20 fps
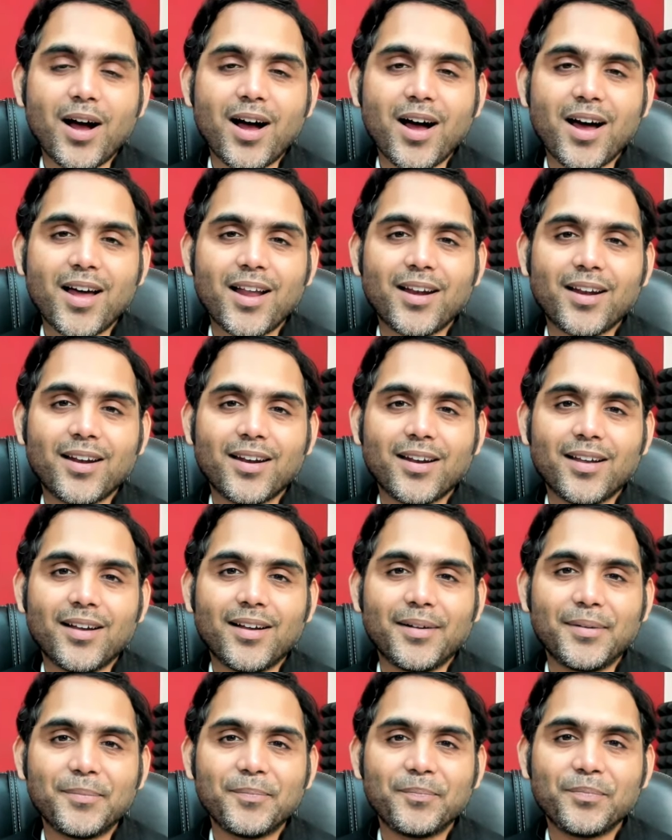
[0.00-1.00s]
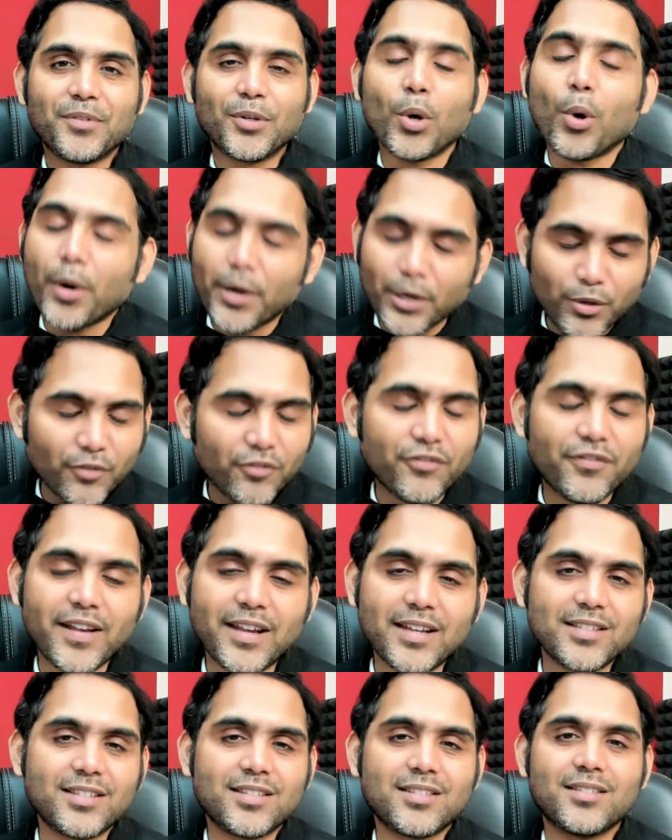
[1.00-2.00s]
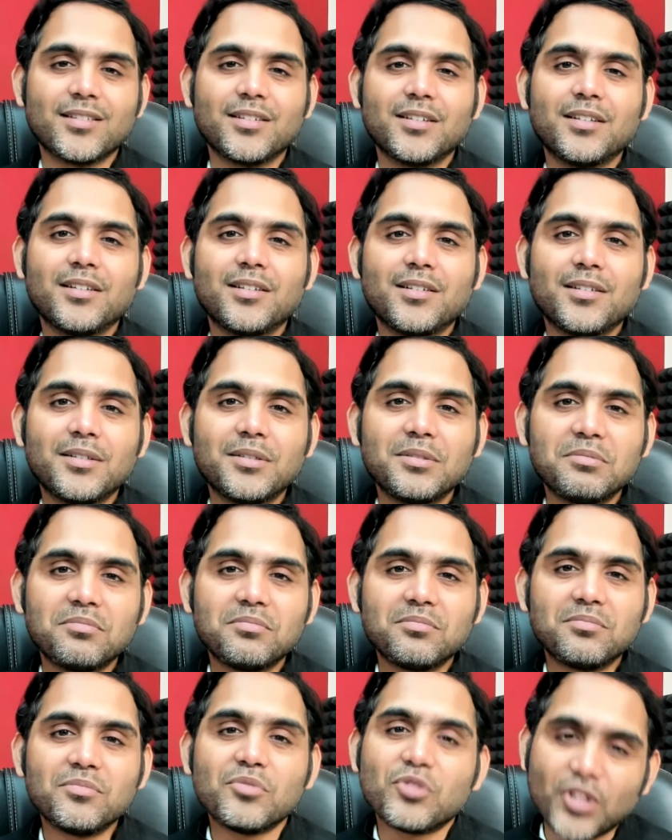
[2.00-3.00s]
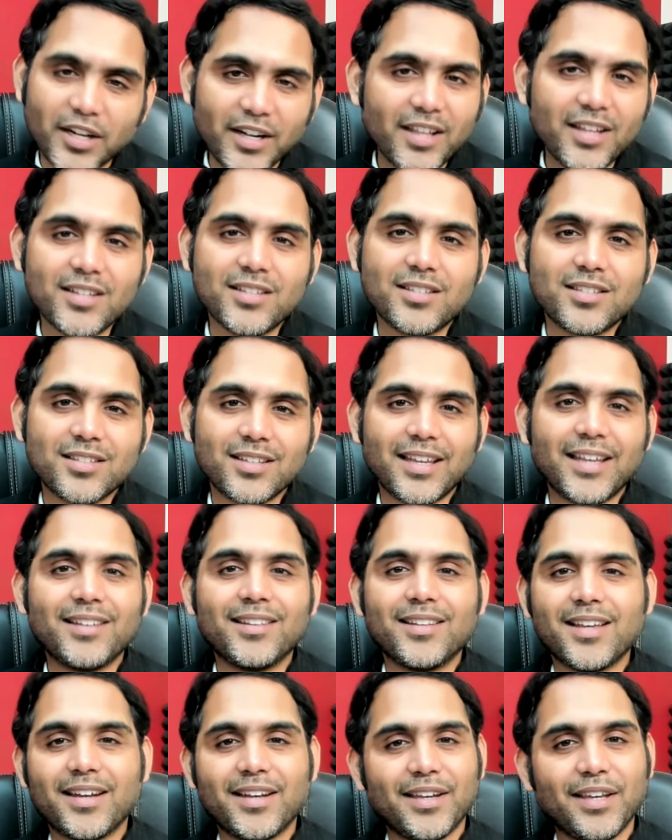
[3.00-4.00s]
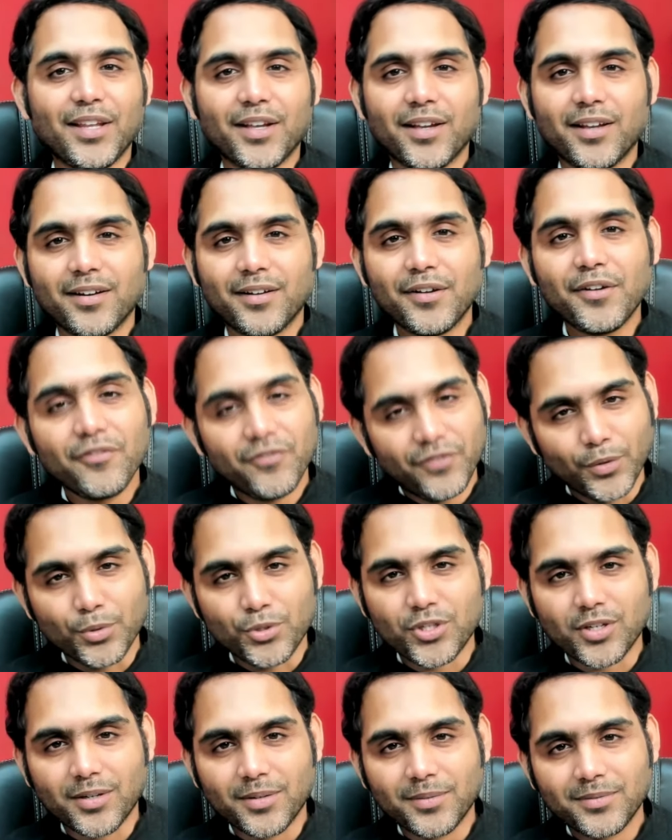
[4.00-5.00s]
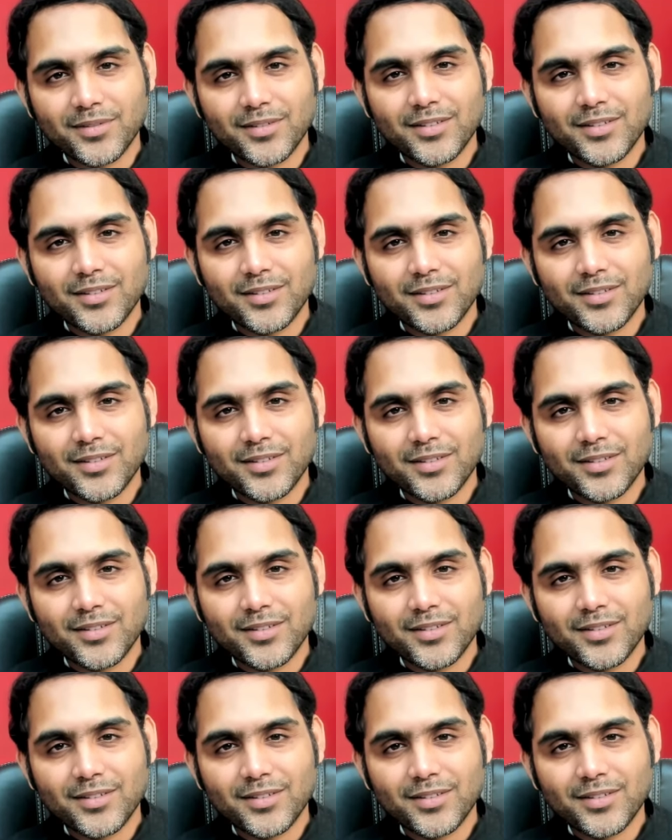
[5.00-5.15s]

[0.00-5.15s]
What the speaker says: are going to face GDs in their near future.